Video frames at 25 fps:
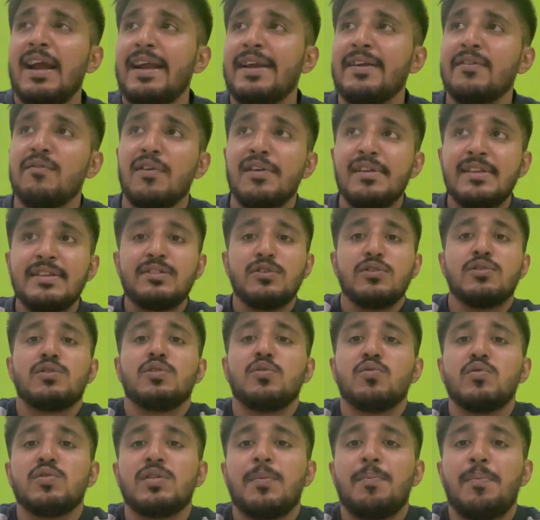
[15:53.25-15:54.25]
And once you
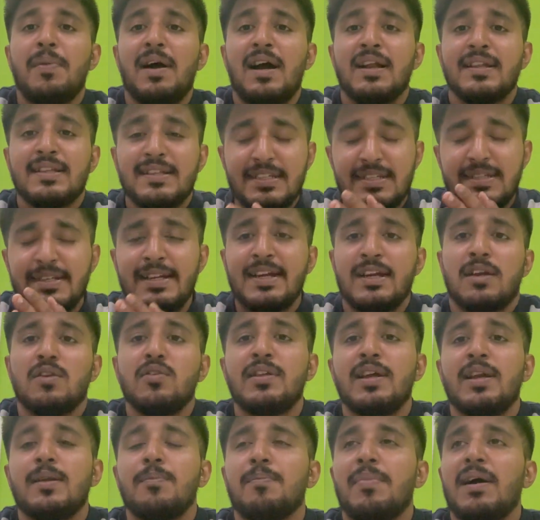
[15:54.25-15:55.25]
choose the path, stick
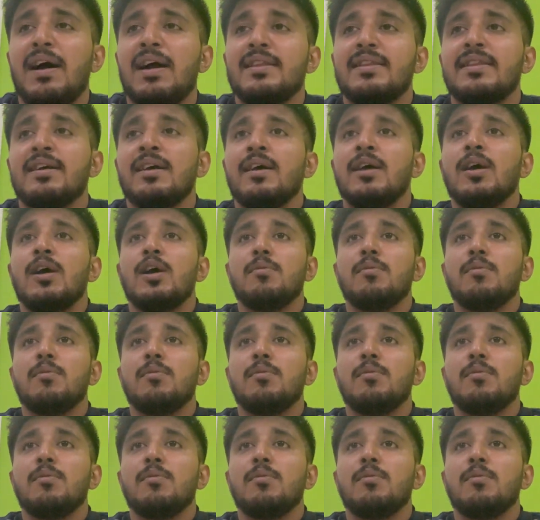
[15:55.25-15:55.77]
to that path